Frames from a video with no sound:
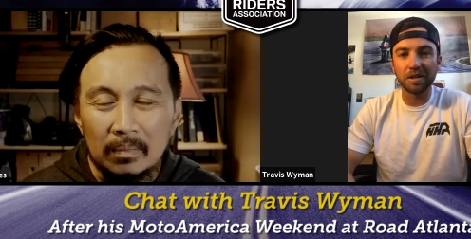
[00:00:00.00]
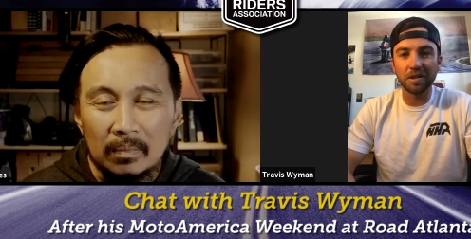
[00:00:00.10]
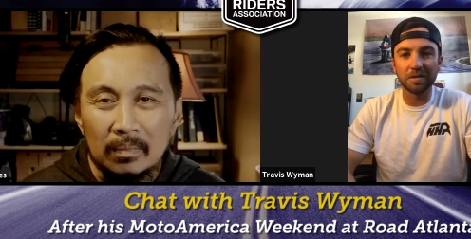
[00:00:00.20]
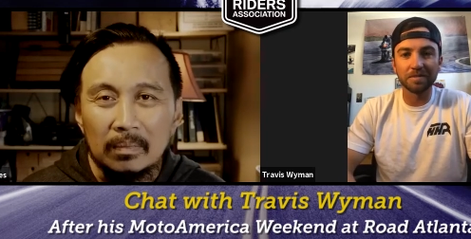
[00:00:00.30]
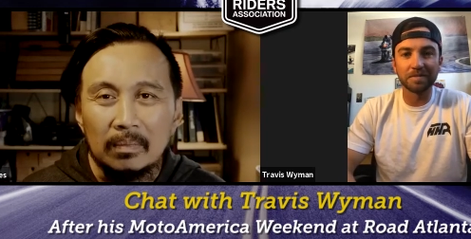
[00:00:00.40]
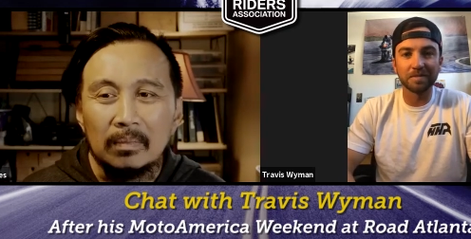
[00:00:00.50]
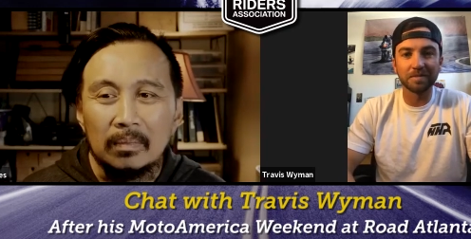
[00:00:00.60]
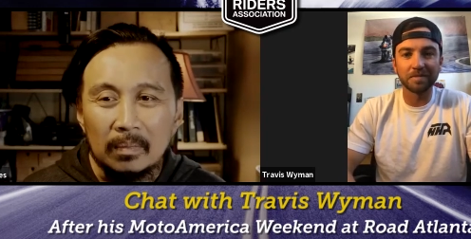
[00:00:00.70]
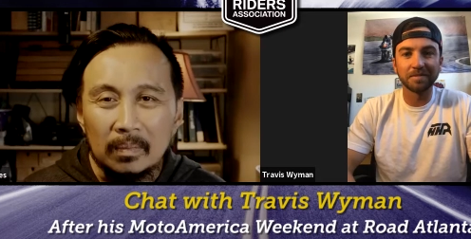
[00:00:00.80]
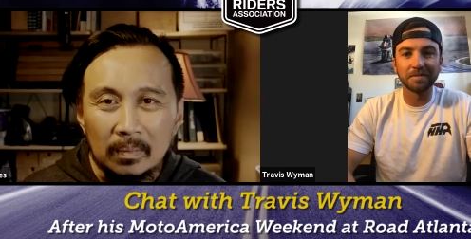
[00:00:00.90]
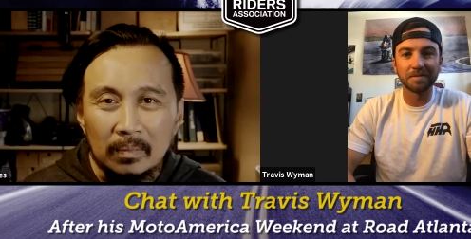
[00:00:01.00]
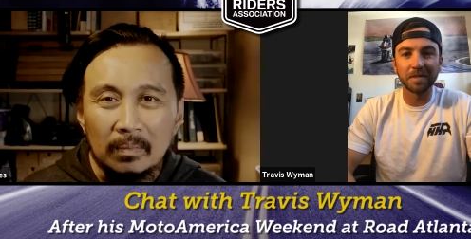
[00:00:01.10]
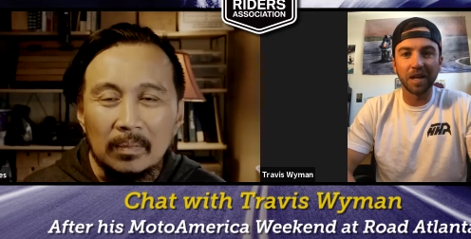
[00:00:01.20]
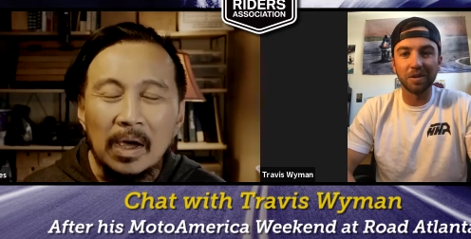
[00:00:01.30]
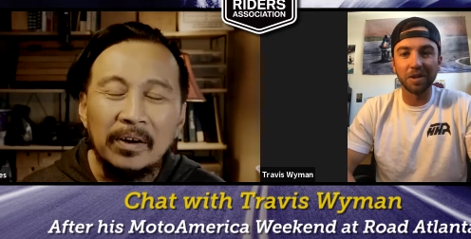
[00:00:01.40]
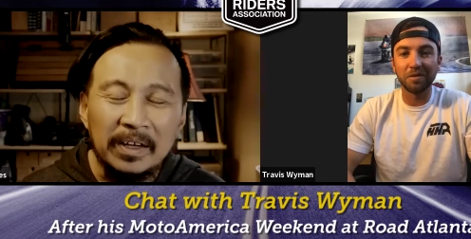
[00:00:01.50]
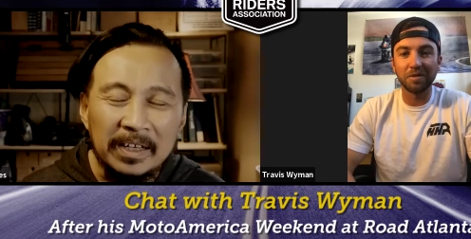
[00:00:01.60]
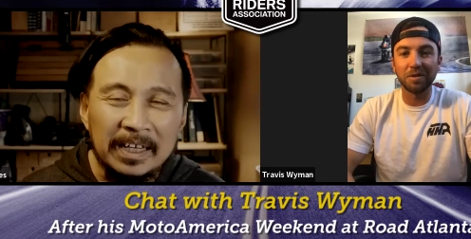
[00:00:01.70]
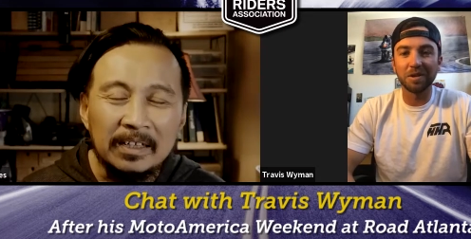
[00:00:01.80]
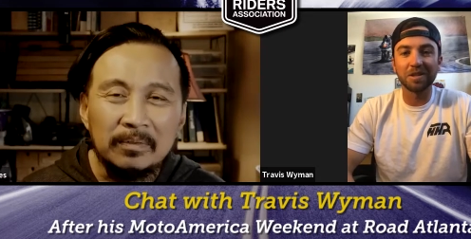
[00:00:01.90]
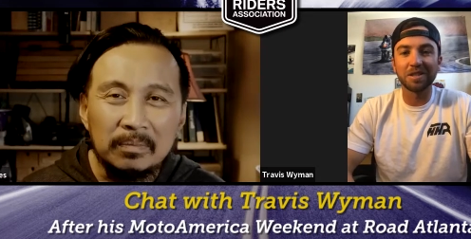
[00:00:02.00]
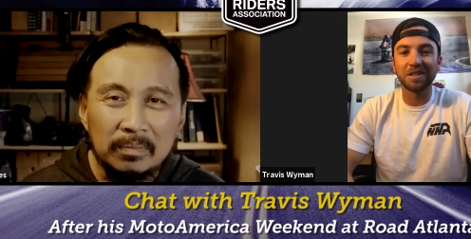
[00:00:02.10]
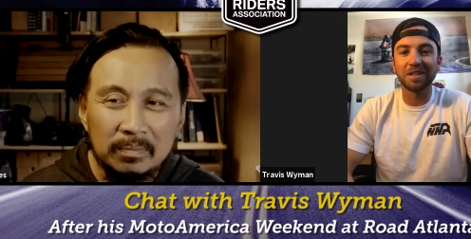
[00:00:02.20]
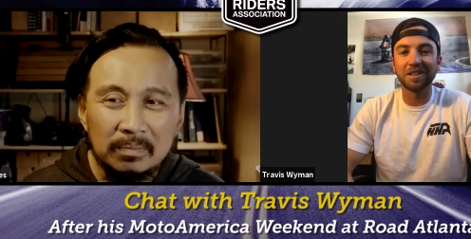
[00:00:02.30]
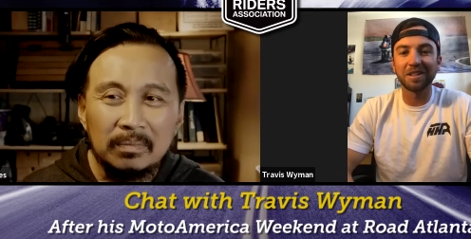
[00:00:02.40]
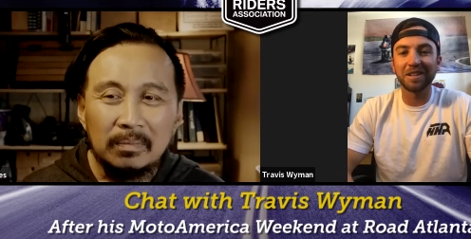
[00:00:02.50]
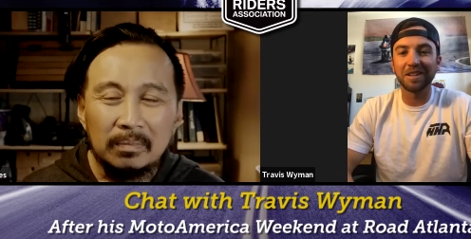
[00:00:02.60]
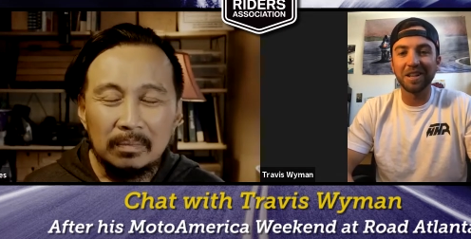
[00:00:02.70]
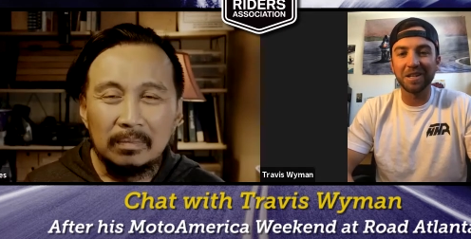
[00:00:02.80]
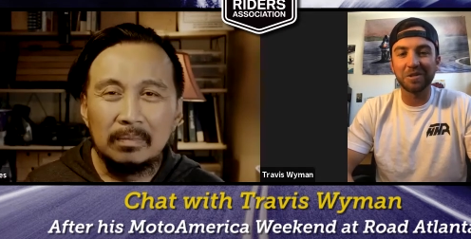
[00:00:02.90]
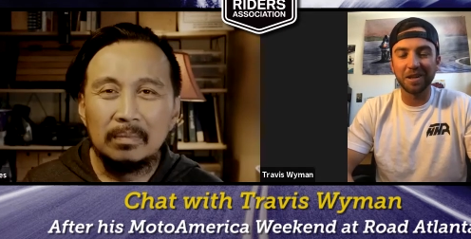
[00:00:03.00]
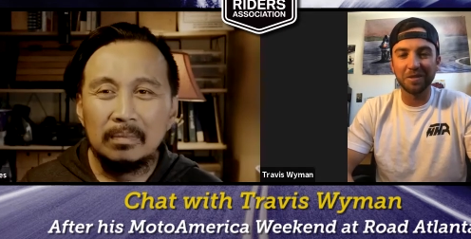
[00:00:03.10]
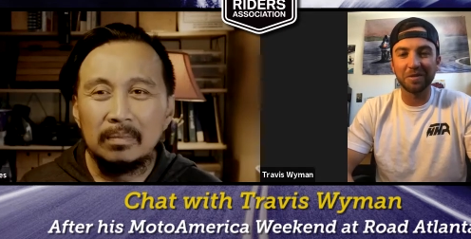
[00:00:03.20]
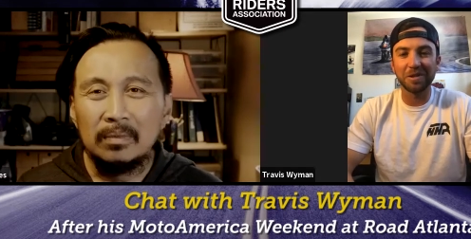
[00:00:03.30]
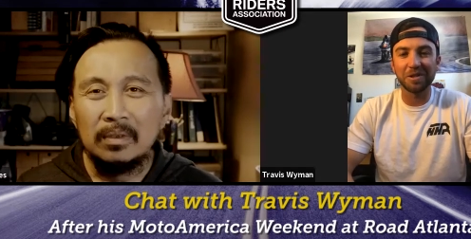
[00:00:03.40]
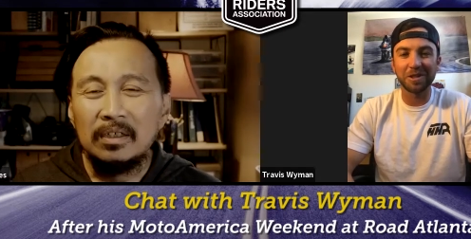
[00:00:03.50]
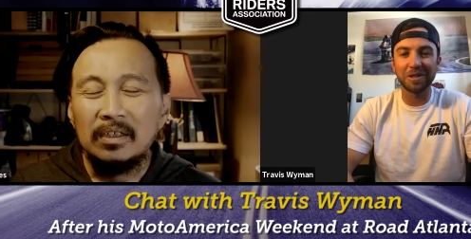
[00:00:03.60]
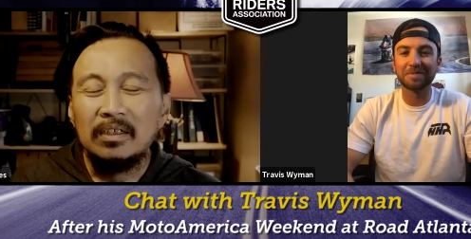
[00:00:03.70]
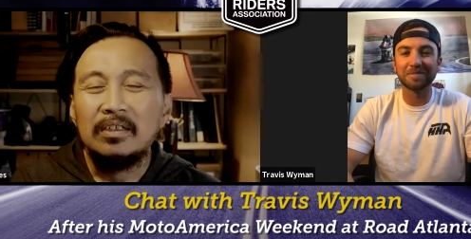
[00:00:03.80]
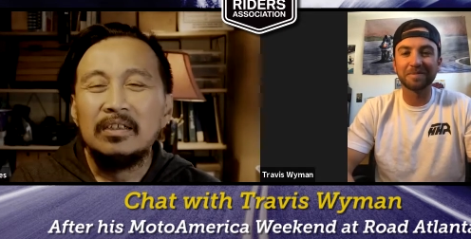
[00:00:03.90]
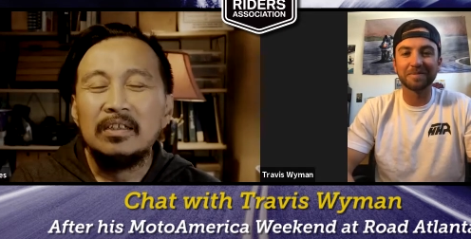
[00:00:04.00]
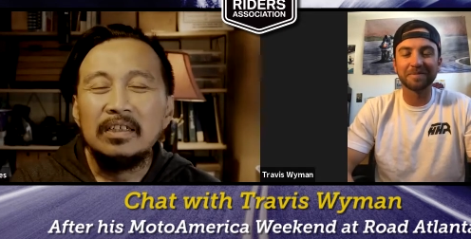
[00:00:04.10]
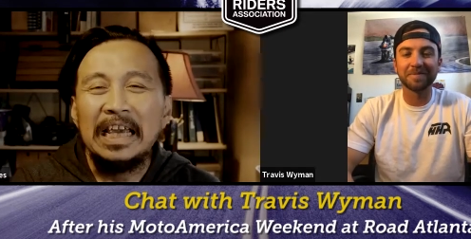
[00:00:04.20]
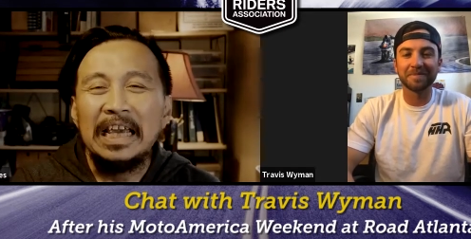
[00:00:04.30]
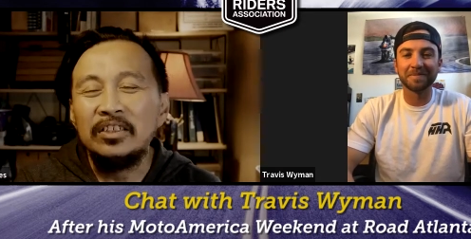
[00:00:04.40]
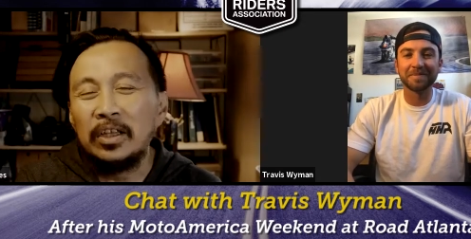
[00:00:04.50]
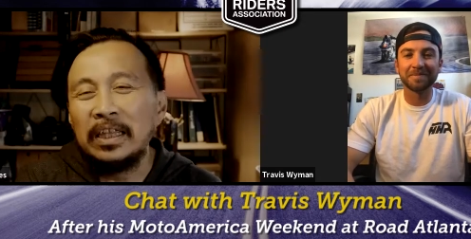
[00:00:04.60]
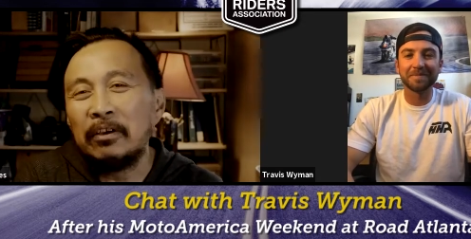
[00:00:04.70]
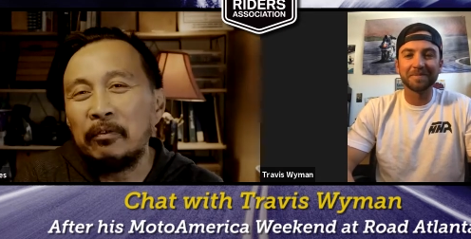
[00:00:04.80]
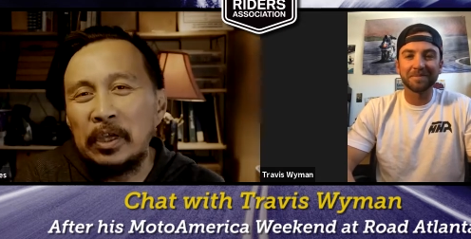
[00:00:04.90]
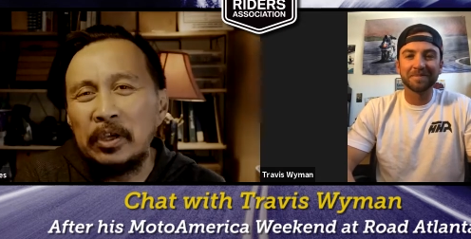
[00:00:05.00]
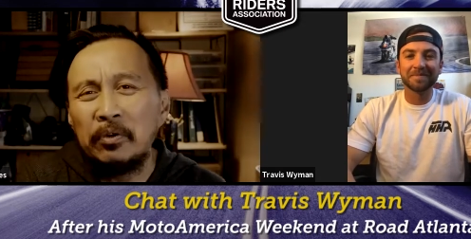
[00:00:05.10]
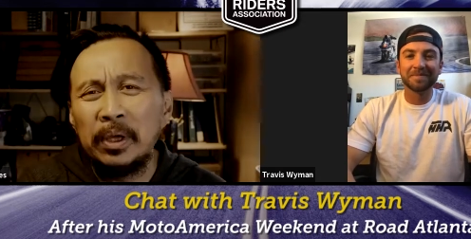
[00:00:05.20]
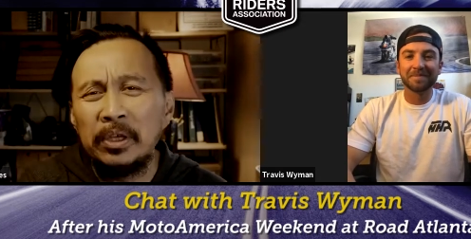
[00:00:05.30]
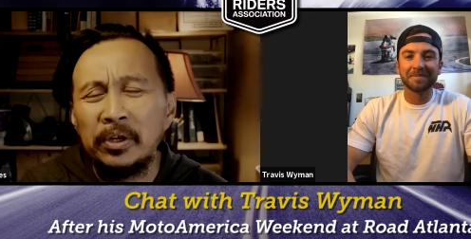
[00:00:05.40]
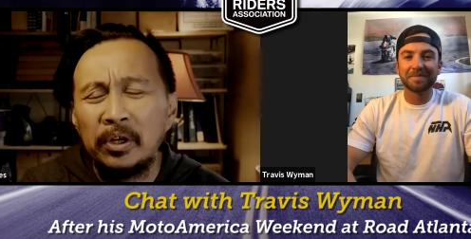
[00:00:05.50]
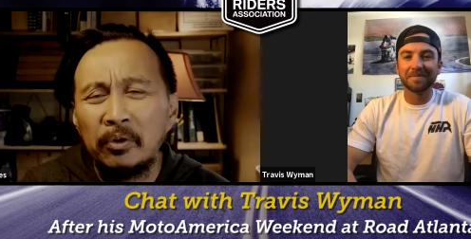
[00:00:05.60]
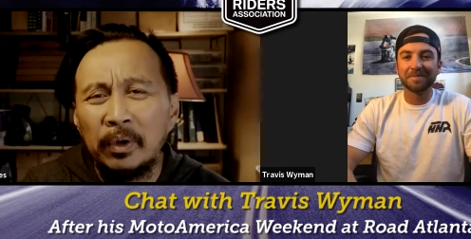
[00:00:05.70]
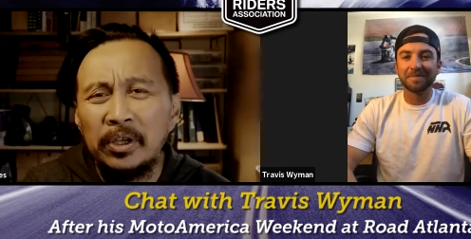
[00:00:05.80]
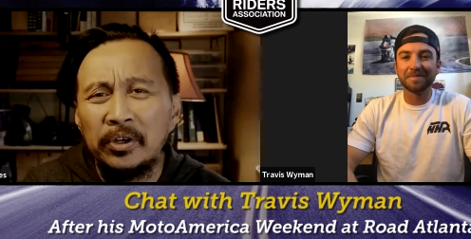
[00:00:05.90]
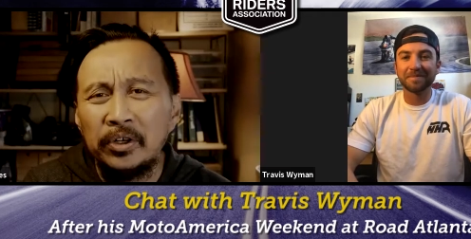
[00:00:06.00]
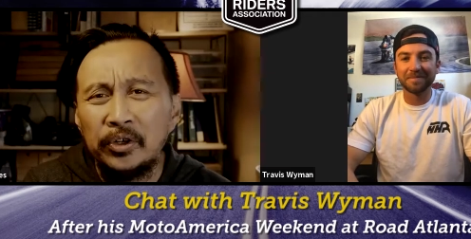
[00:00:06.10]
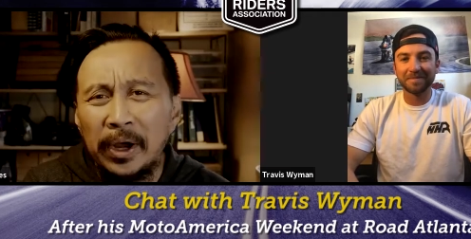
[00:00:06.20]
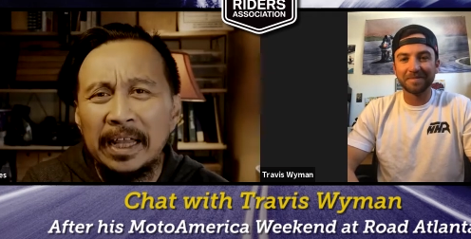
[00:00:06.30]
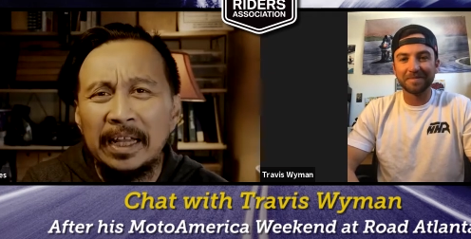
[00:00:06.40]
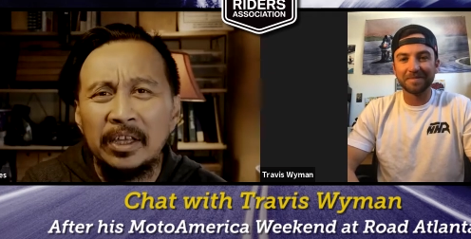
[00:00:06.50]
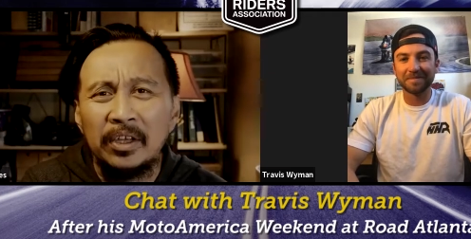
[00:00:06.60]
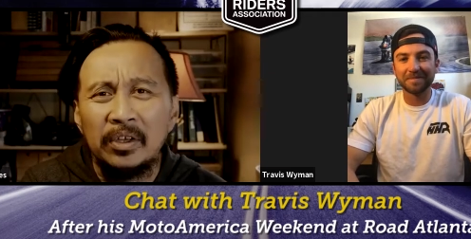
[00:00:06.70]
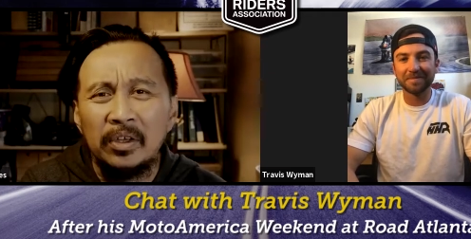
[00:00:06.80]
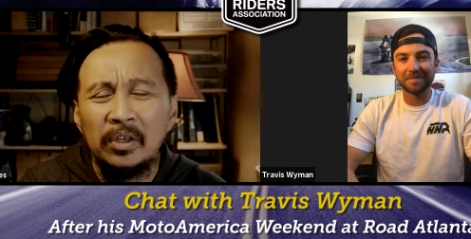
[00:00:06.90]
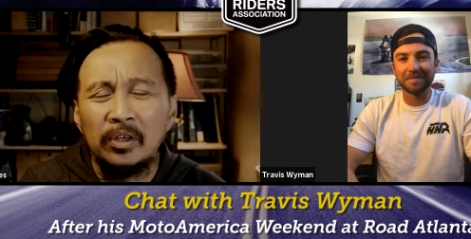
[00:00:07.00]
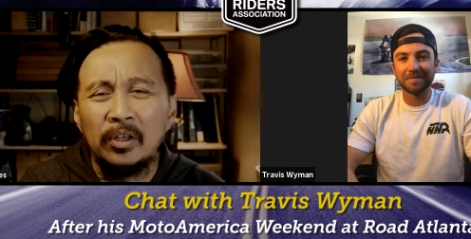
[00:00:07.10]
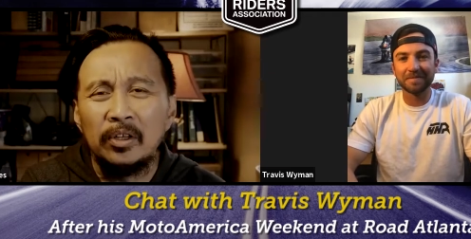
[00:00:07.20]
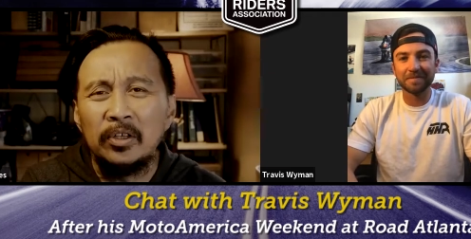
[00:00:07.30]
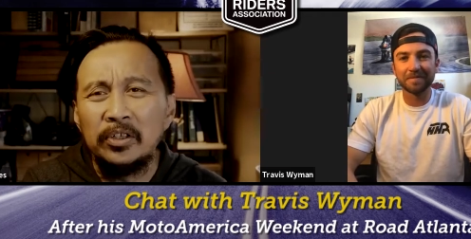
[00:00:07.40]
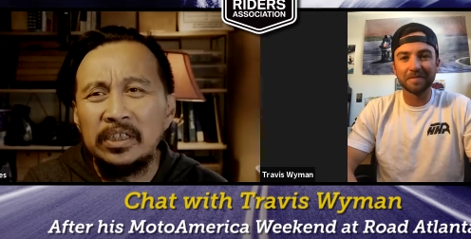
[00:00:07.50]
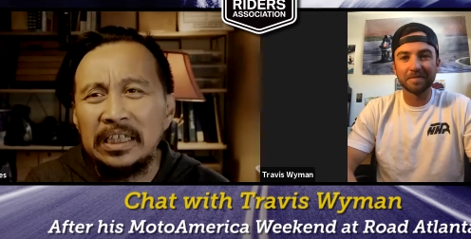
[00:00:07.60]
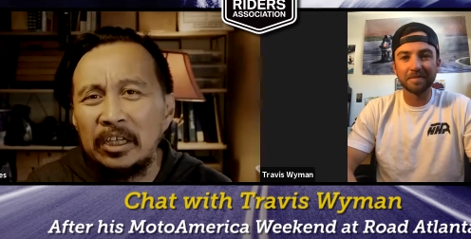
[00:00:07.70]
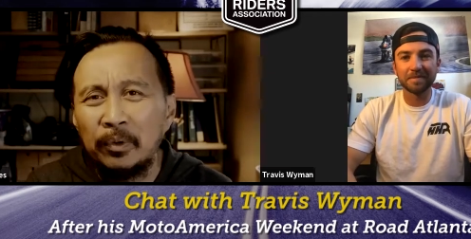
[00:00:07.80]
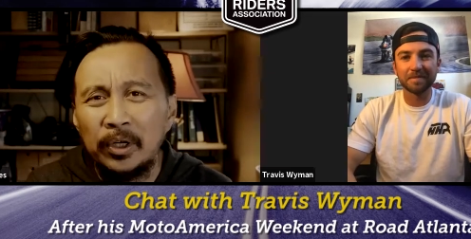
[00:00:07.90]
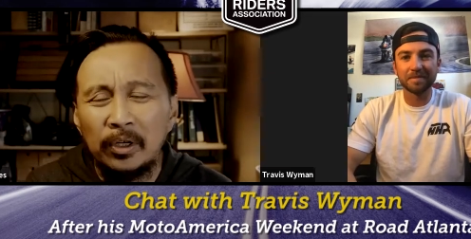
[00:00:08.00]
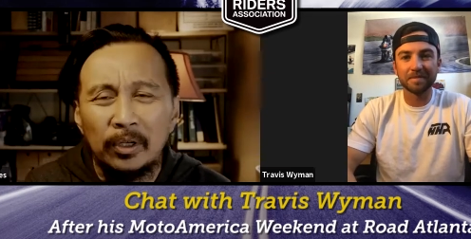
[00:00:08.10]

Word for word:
Speaker 1: So I'm uh, looking yeah. forward to the next round for sure.
Speaker 2: Yeah, so Nick, when you, when you're when you're trailing, you're you're seeing where you're